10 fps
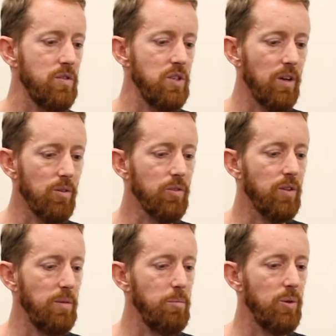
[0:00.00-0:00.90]
general
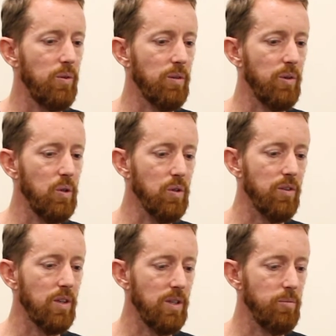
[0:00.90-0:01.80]
team building. We
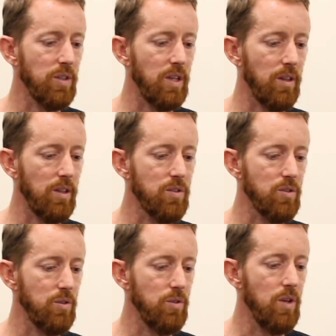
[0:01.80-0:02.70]
also come together
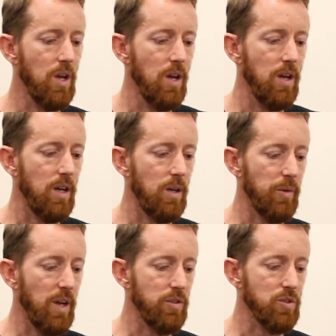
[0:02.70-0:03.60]
to
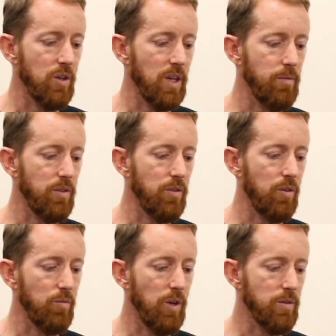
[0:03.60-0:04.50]
we have a strong emphasis
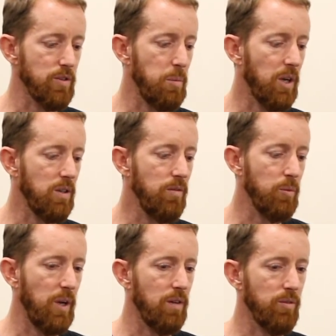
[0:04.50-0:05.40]
on
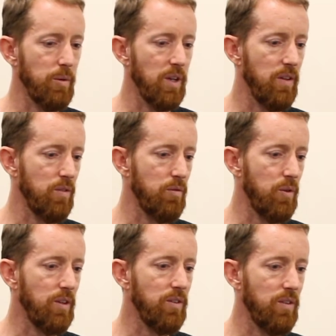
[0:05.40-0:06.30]
retrospectives where everyone has a
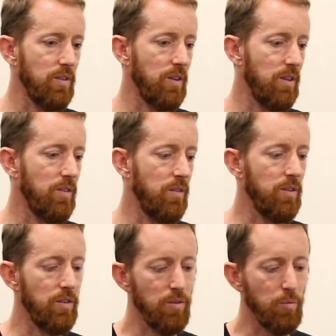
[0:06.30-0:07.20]
voice and says,
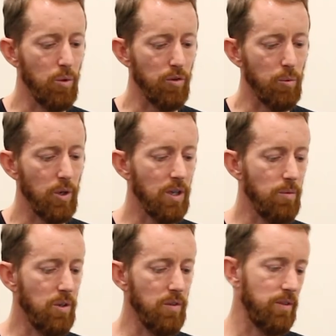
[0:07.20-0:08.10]
this is what's
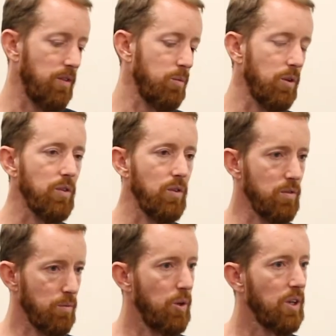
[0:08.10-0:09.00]
working well, this is what's
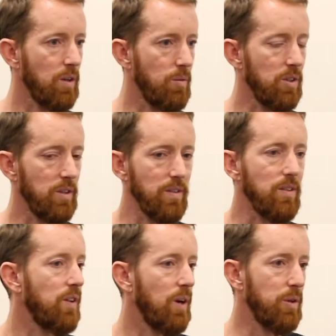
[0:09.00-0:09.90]
not working well, and
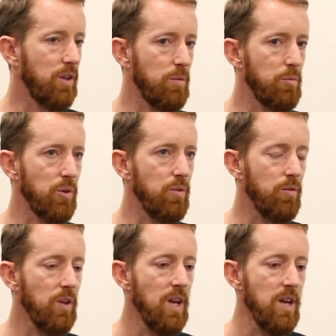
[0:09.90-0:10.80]
this is how we can
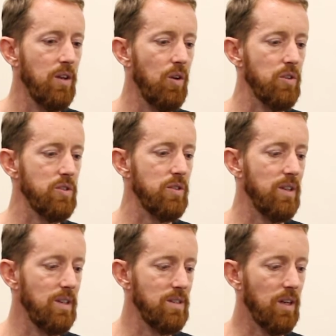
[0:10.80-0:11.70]
improve, not just
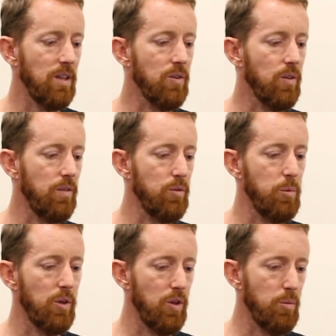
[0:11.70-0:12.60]
at a technical level,
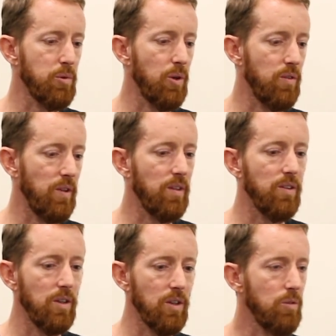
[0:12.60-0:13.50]
but at a
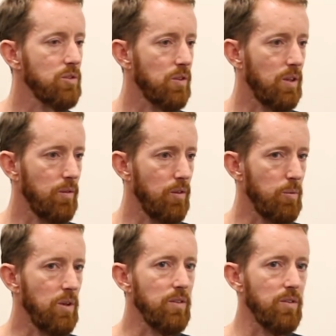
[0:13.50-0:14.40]
process and a cultural level
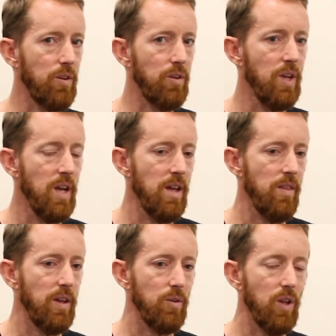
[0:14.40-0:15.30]
as well. So
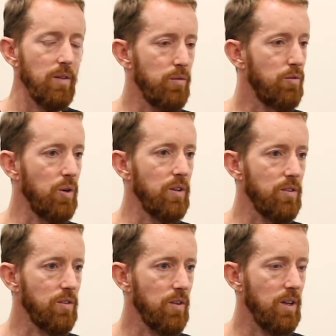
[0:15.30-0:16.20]
they all have a
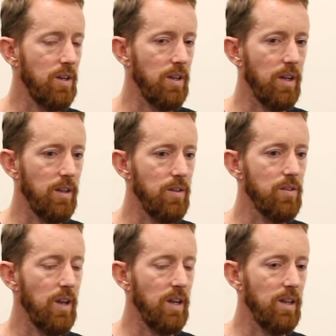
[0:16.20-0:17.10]
voice
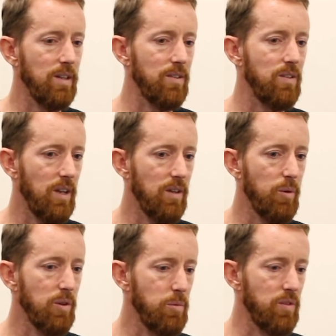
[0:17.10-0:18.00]
and understand
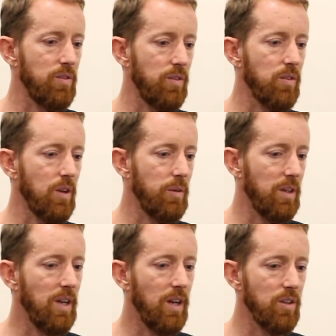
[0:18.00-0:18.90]
where the business is
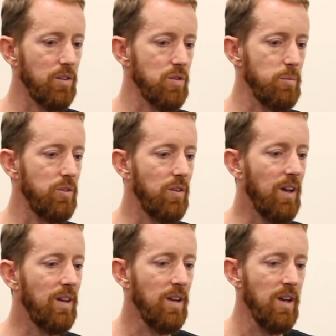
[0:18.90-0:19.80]
going and how to contribute to
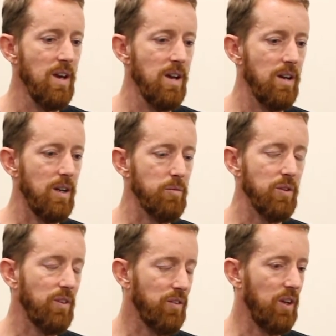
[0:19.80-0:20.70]
that.
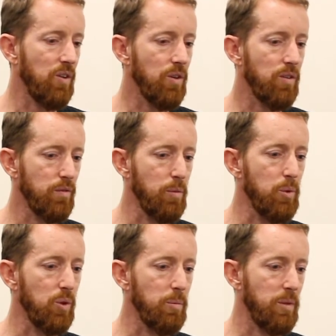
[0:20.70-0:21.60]
So as I say, no silver
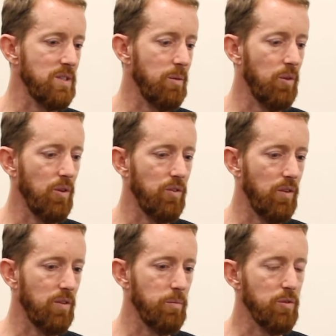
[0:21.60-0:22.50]
bullet, but some of those
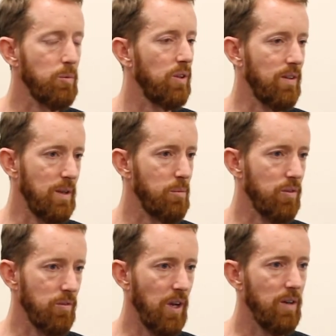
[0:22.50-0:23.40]
are some small
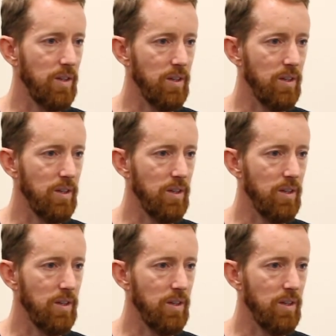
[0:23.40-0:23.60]
examples of how we